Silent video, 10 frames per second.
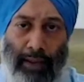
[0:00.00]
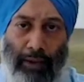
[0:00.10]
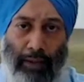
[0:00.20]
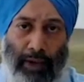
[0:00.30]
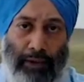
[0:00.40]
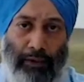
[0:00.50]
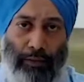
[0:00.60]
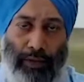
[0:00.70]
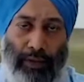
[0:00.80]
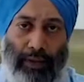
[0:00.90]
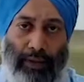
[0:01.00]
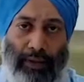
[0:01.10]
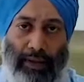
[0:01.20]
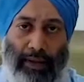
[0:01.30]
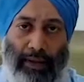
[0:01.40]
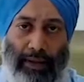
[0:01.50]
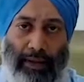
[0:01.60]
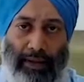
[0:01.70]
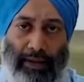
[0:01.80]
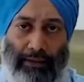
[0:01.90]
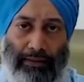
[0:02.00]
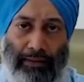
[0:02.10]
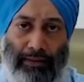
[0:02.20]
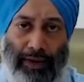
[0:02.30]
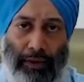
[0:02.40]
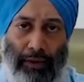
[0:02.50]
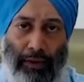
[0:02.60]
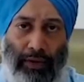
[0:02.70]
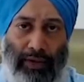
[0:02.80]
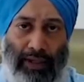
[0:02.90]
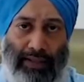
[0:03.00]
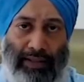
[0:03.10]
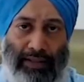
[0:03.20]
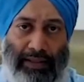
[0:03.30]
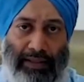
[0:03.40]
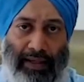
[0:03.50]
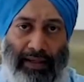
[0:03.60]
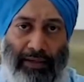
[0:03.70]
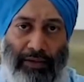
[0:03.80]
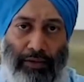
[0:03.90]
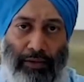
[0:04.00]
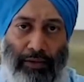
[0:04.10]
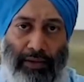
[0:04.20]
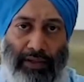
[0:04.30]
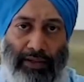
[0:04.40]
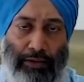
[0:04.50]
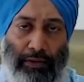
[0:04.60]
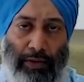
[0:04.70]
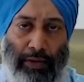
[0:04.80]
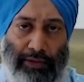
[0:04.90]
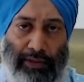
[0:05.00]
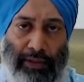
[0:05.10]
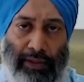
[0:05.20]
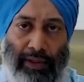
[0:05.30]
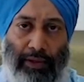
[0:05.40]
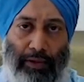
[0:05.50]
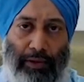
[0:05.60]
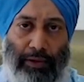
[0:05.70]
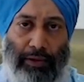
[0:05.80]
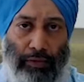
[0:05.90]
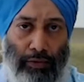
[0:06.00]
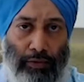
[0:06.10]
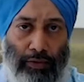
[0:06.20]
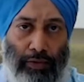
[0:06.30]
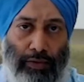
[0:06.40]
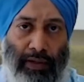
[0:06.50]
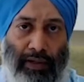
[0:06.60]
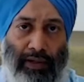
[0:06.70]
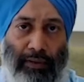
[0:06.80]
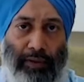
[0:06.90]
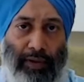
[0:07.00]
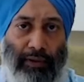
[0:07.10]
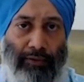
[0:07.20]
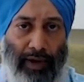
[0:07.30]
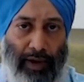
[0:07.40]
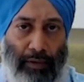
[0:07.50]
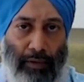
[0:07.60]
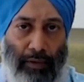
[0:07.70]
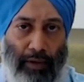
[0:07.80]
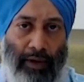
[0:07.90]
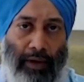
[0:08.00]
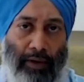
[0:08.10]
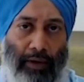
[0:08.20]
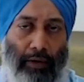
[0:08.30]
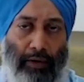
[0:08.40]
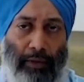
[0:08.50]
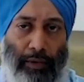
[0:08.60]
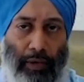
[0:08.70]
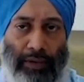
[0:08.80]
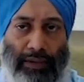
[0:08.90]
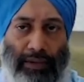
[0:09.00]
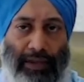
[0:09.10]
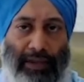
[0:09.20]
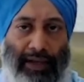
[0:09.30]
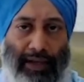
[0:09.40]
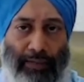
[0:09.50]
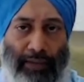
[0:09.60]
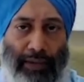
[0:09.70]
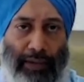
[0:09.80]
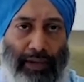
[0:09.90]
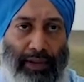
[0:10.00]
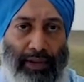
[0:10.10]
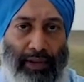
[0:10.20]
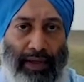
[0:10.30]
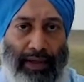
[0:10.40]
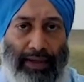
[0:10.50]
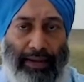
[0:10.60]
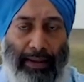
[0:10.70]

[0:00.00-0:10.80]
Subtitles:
1 rupee. When you honk, let's say in a silent zone next to a hospital or a school, you would end up paying far more, or beyond a certain time period at night.